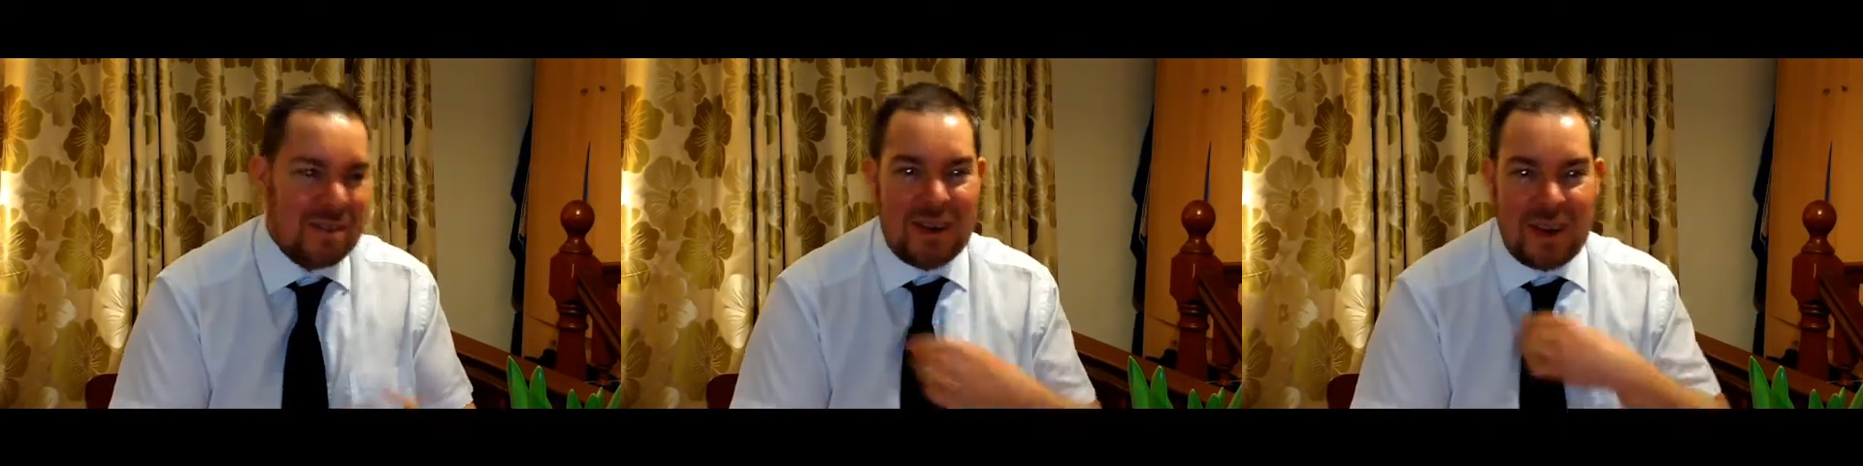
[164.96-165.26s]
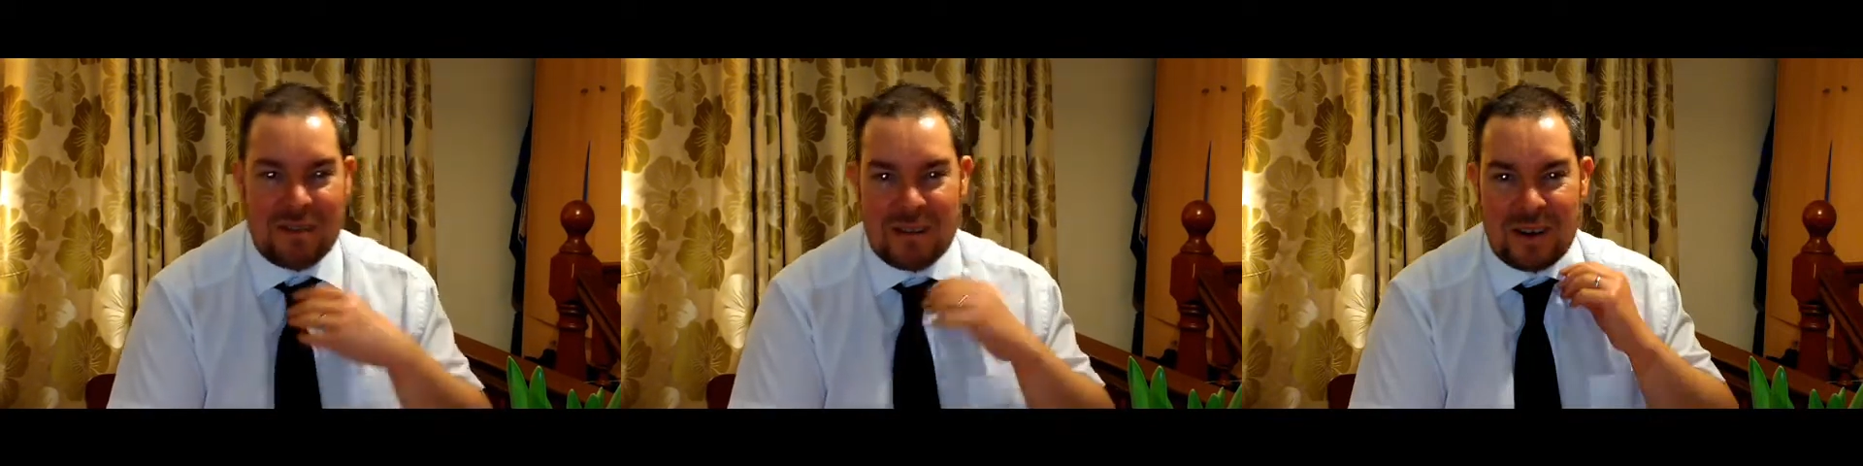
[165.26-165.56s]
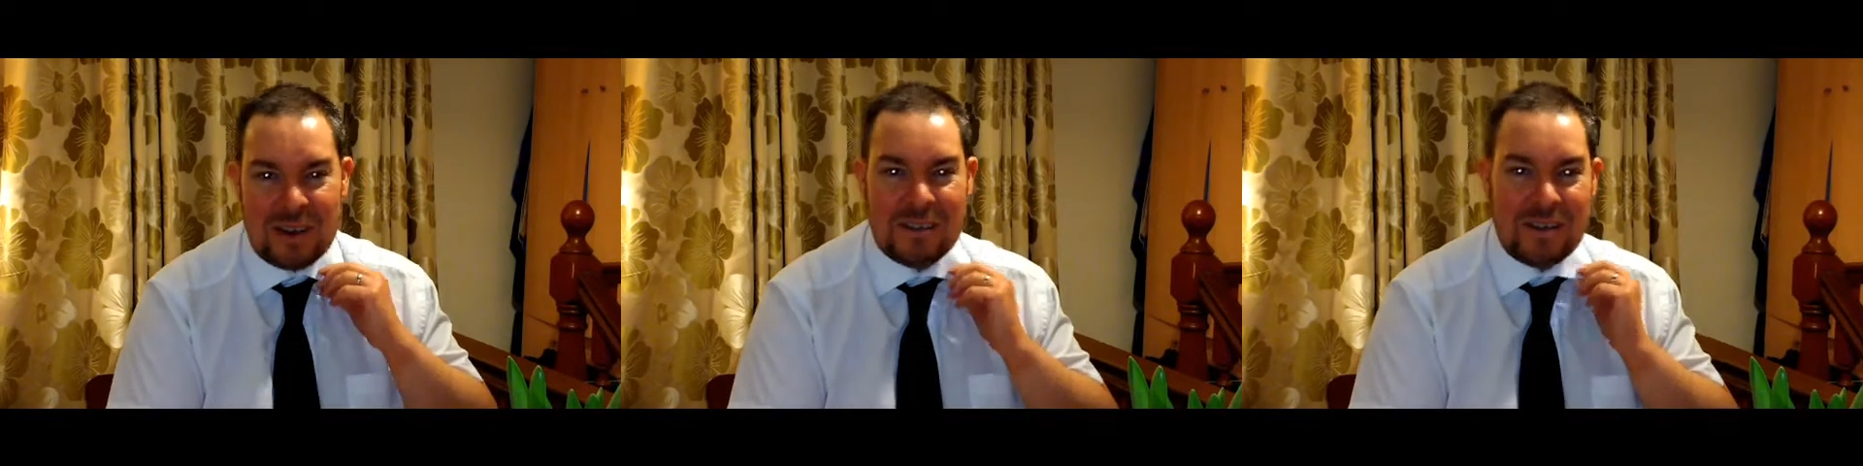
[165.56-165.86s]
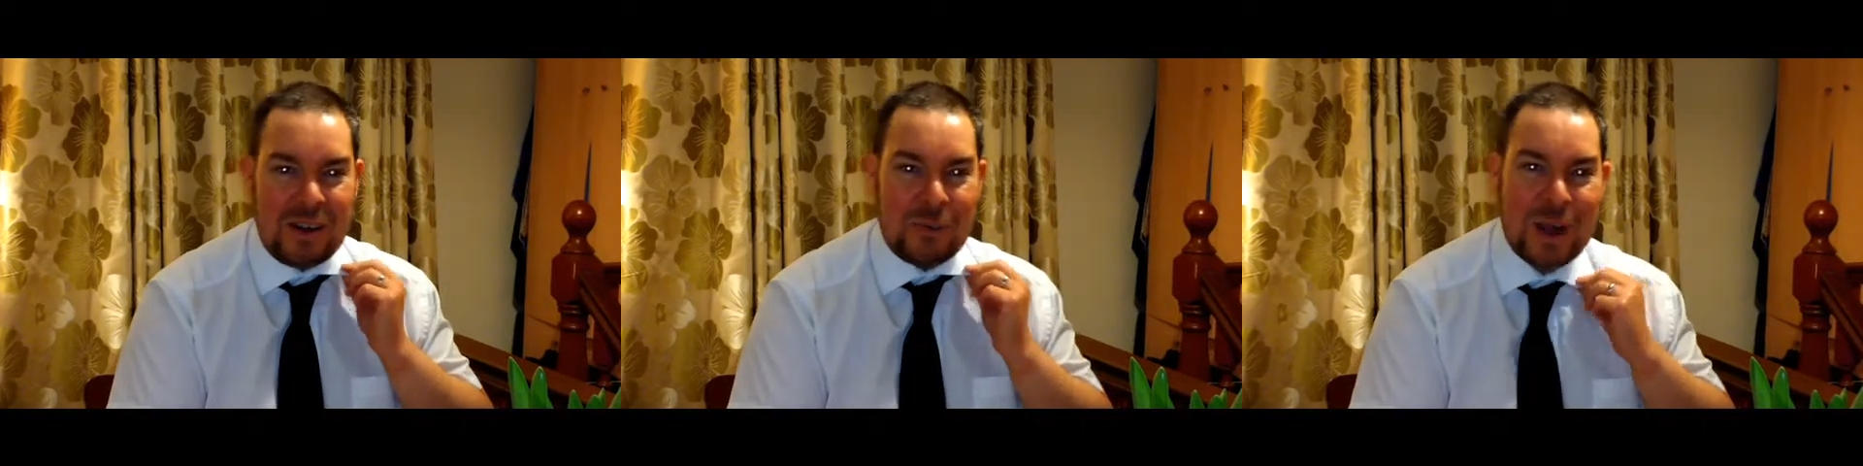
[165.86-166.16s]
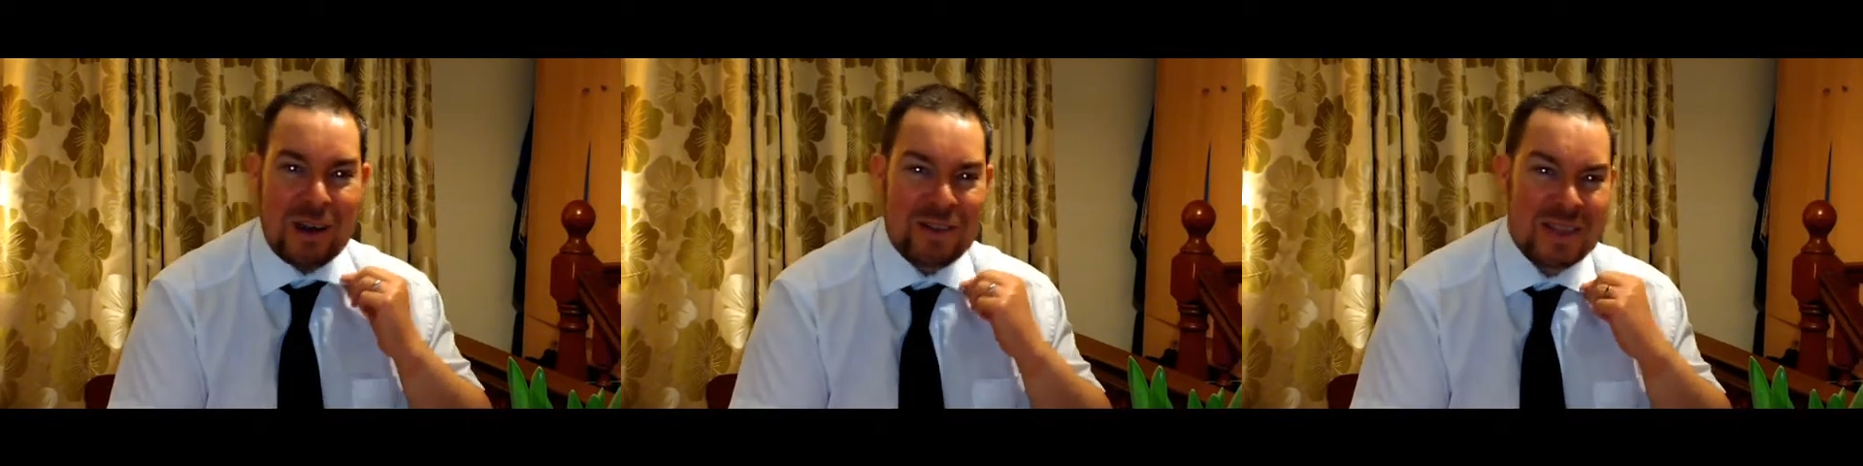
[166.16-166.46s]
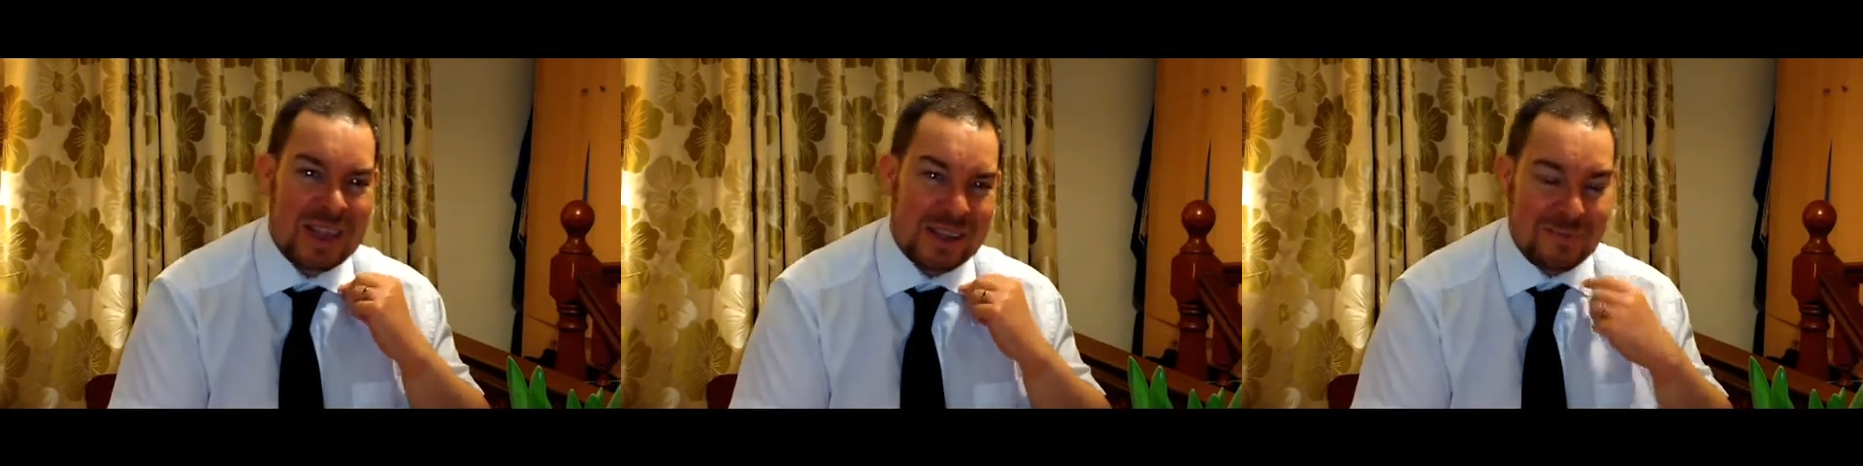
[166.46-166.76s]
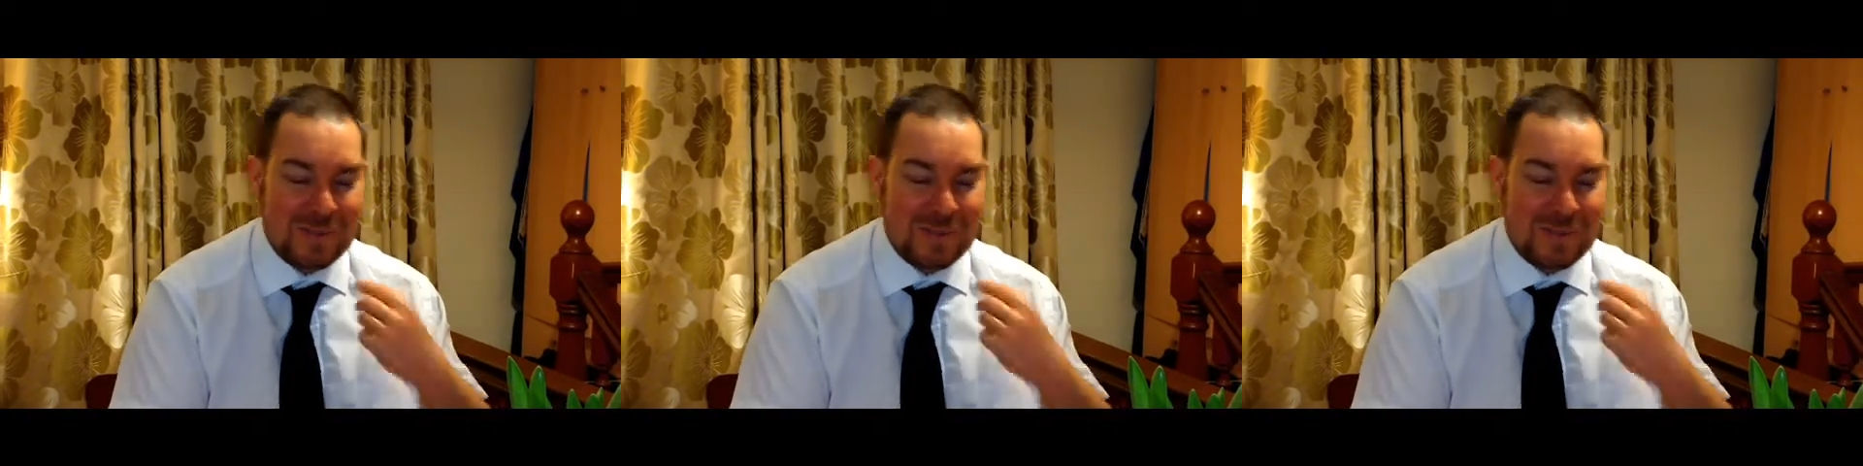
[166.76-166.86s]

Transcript: you know, I don't like wearing this,